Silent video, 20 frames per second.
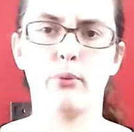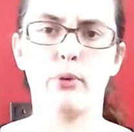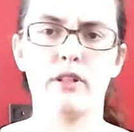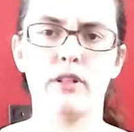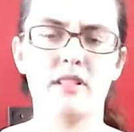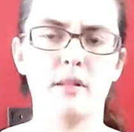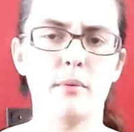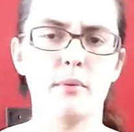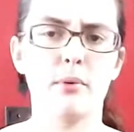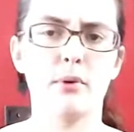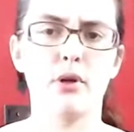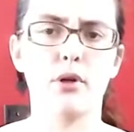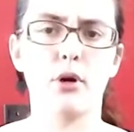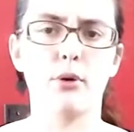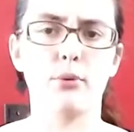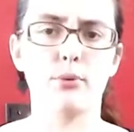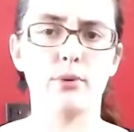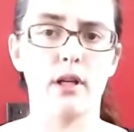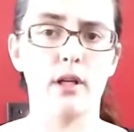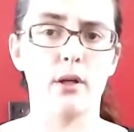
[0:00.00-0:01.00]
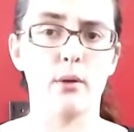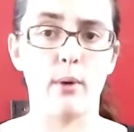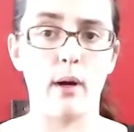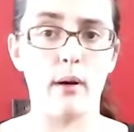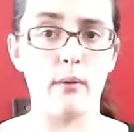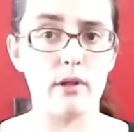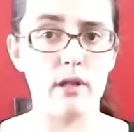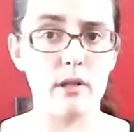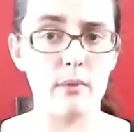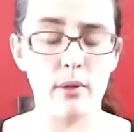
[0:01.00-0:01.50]
what some people call running
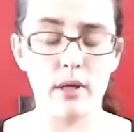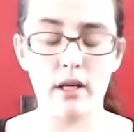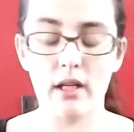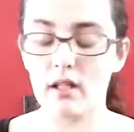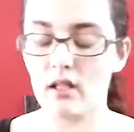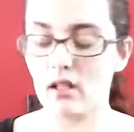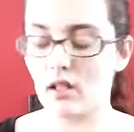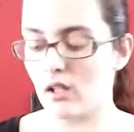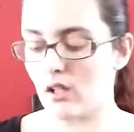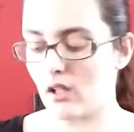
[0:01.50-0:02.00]
away with the bit.